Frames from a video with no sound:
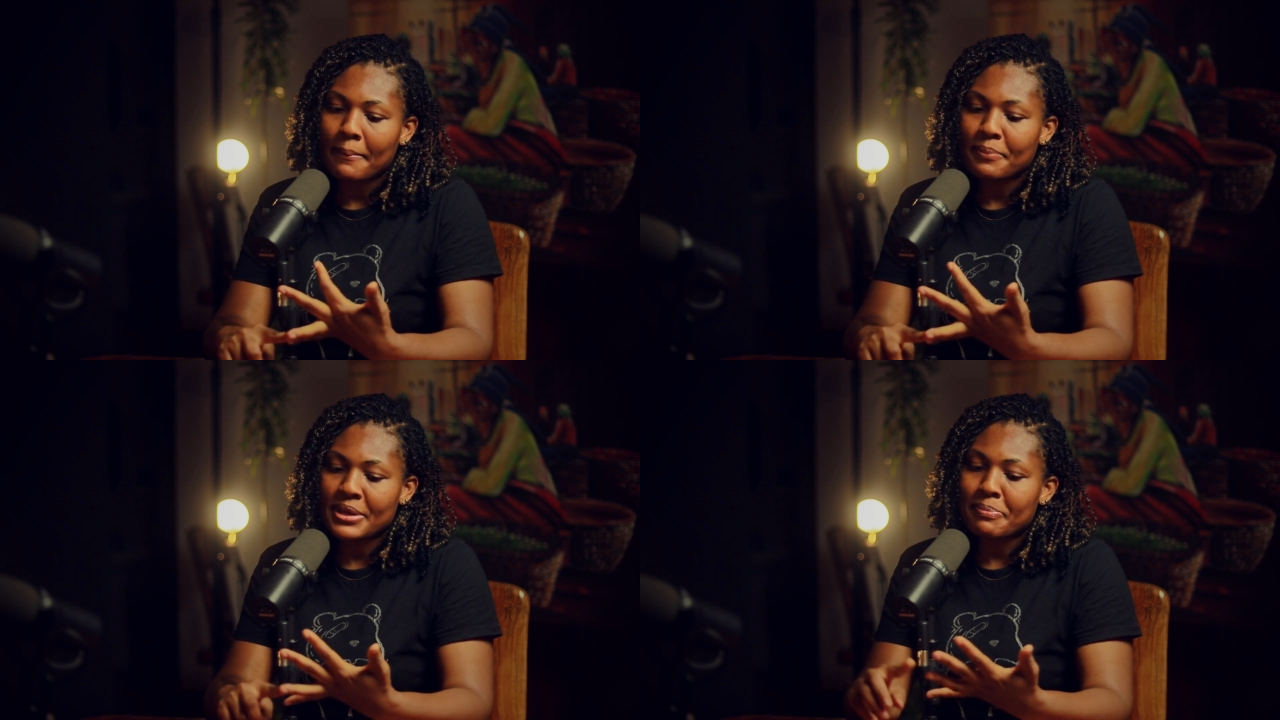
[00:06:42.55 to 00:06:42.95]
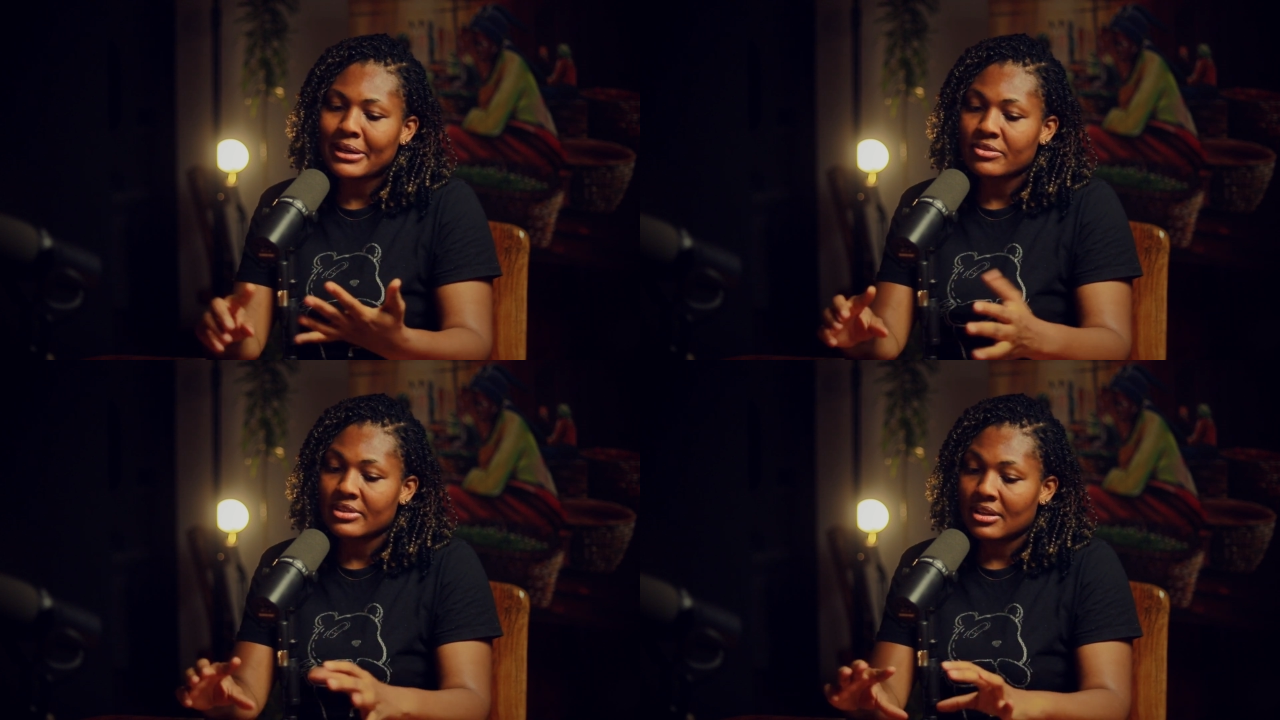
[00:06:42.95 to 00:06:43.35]
being
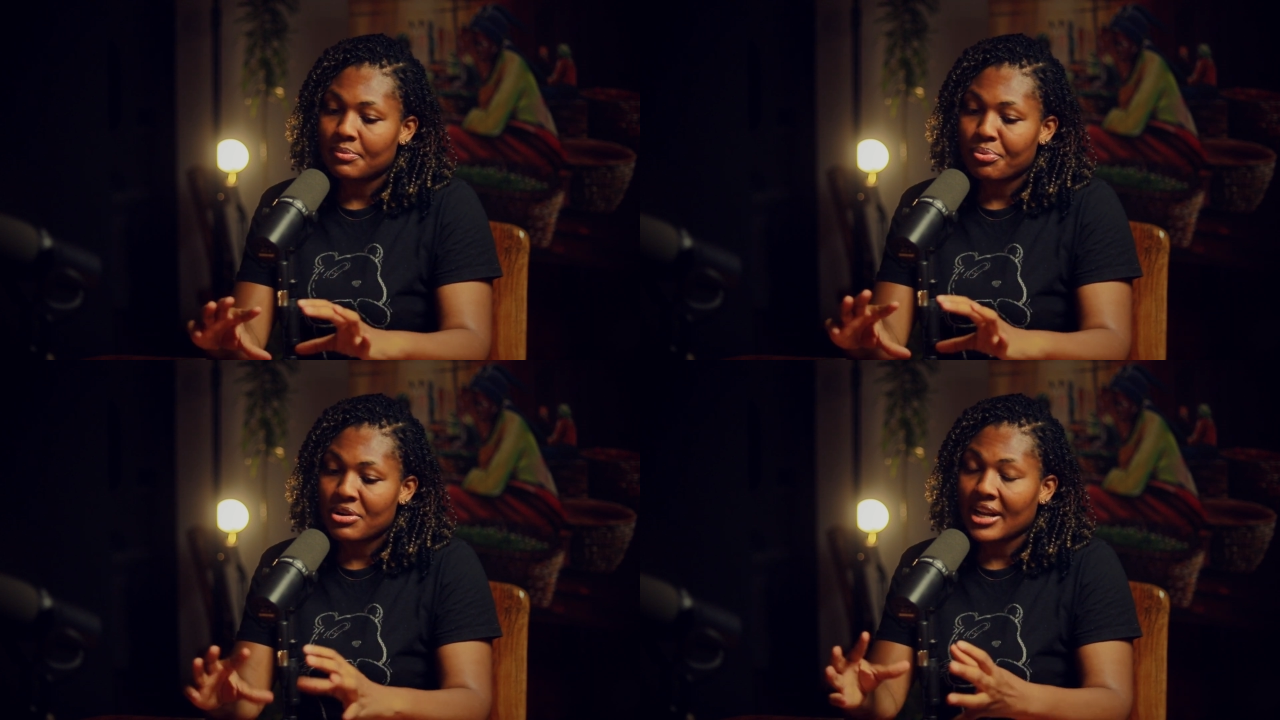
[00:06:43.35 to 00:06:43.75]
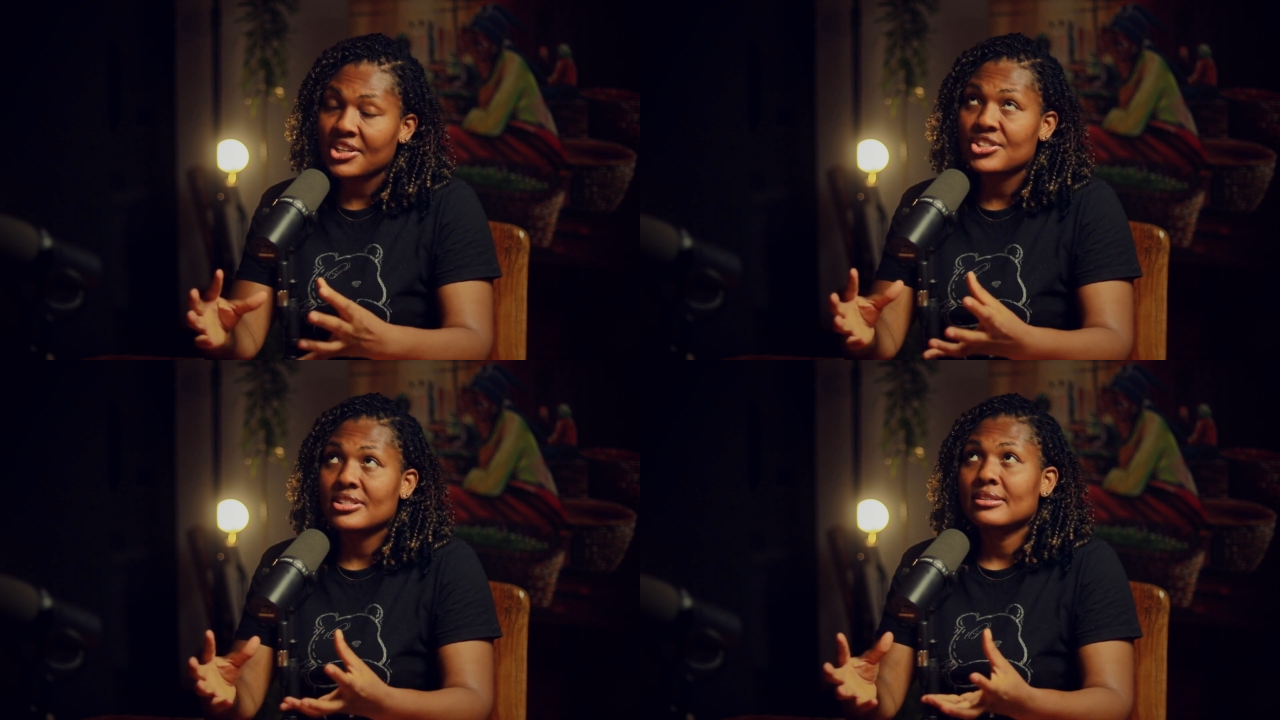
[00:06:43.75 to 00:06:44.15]
part of the
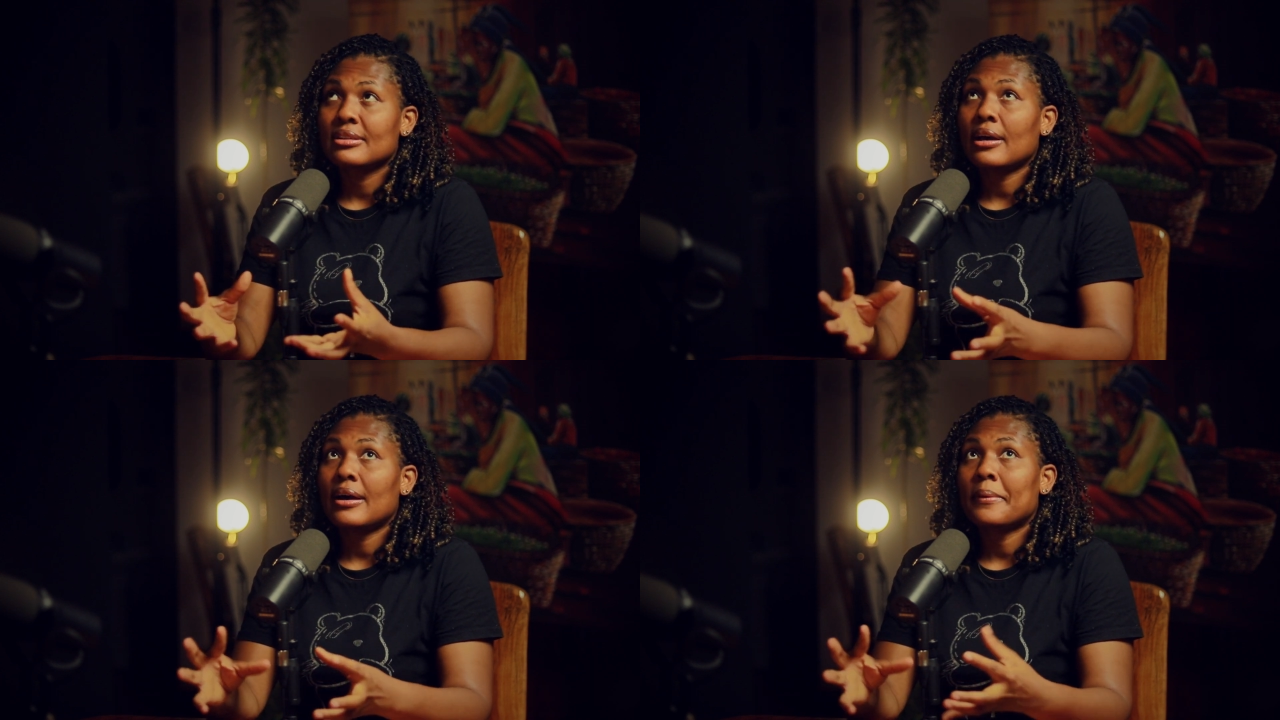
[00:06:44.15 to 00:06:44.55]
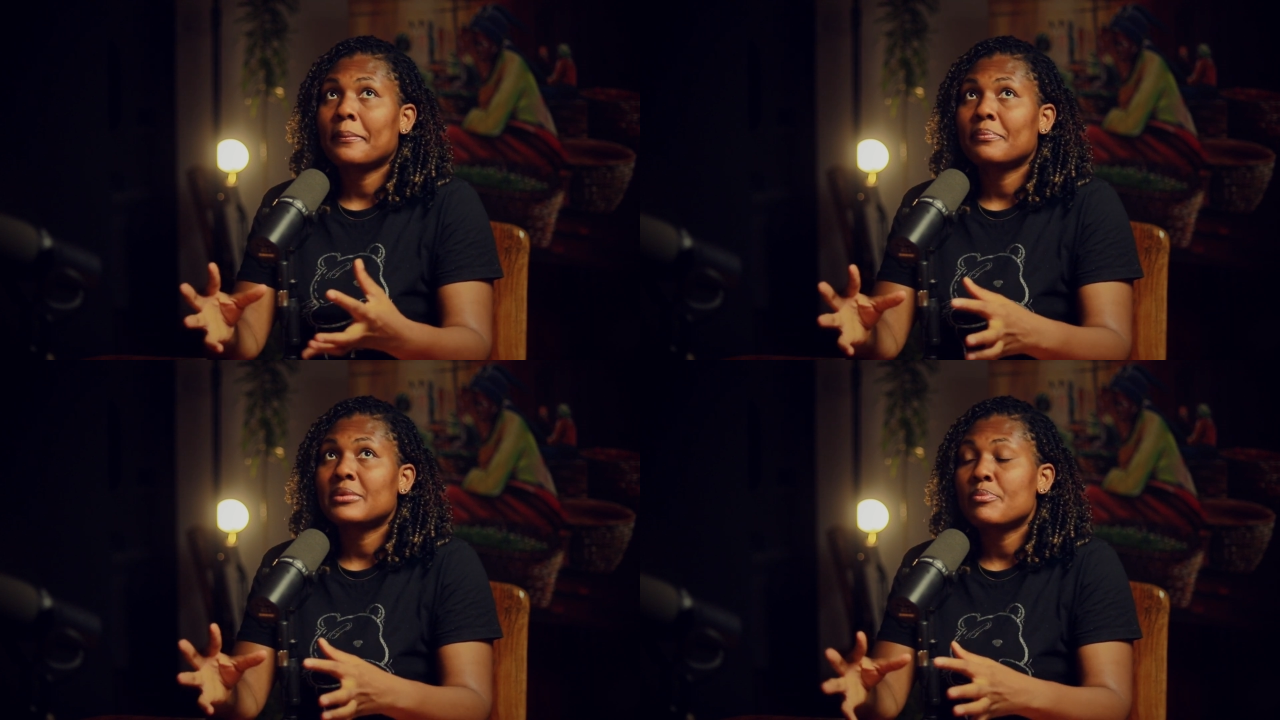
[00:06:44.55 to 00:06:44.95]
production,
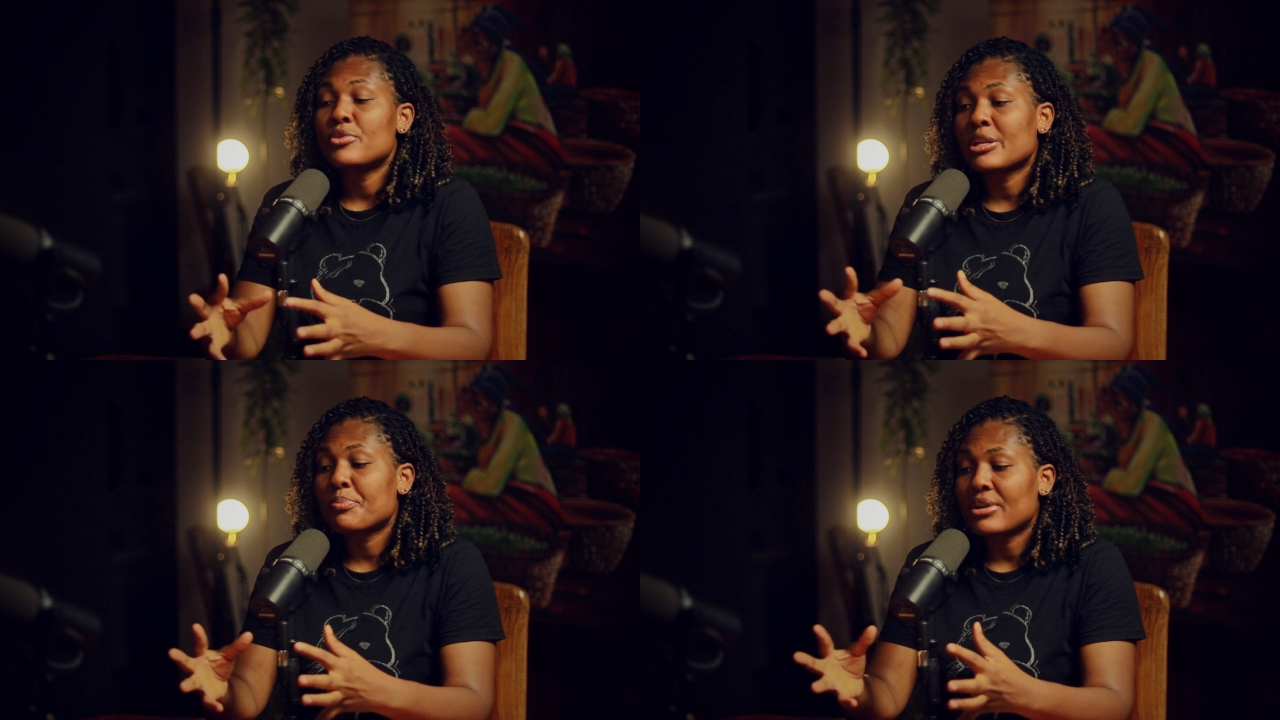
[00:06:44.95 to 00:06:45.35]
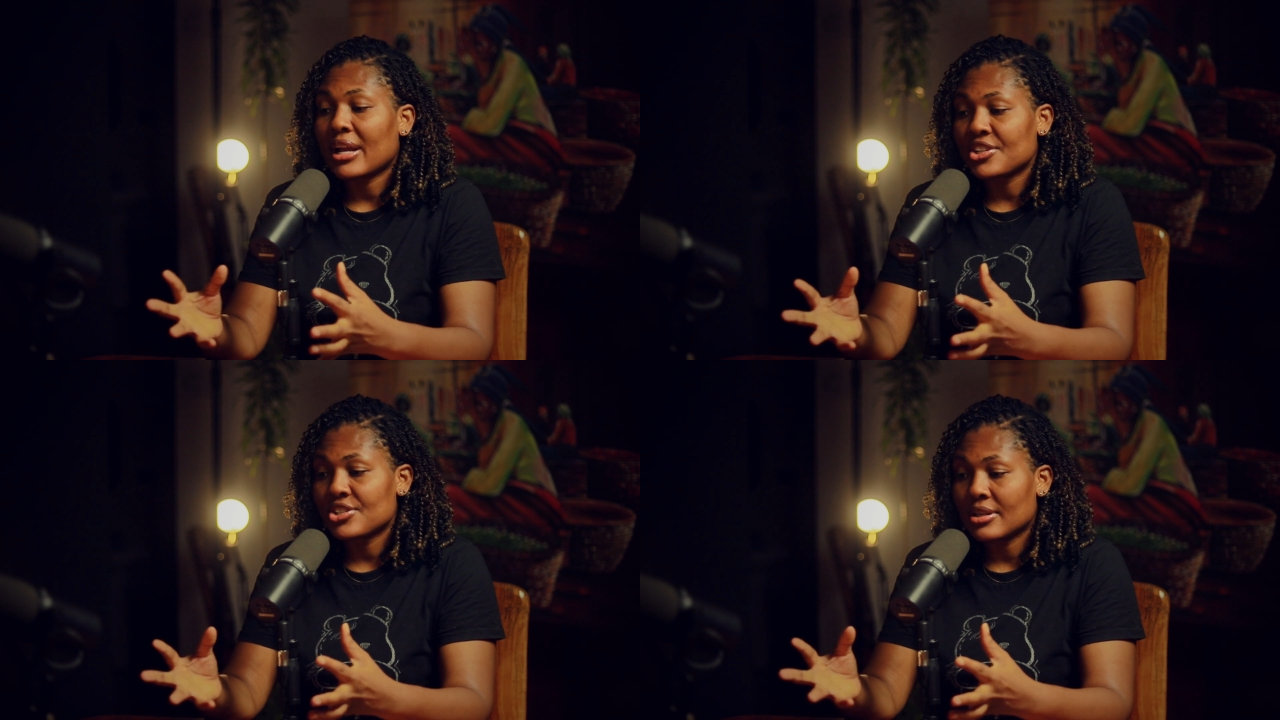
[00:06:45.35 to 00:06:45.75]
the music
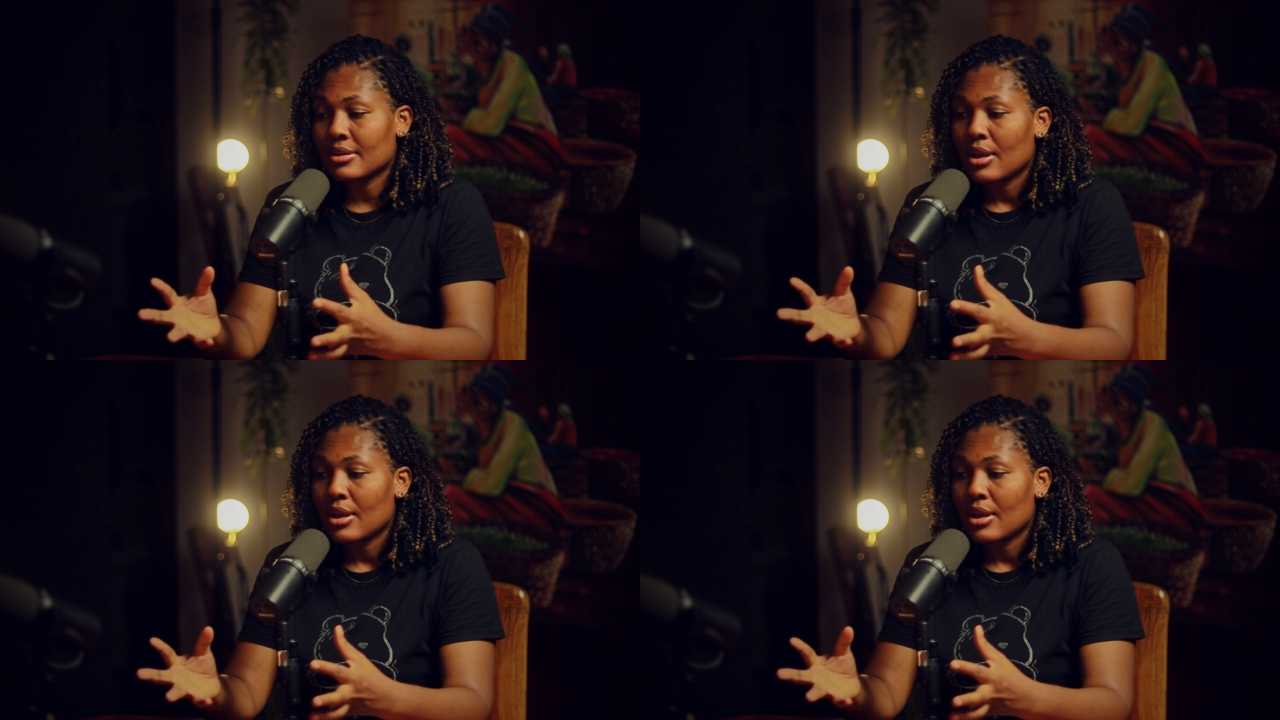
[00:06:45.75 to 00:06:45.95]
production.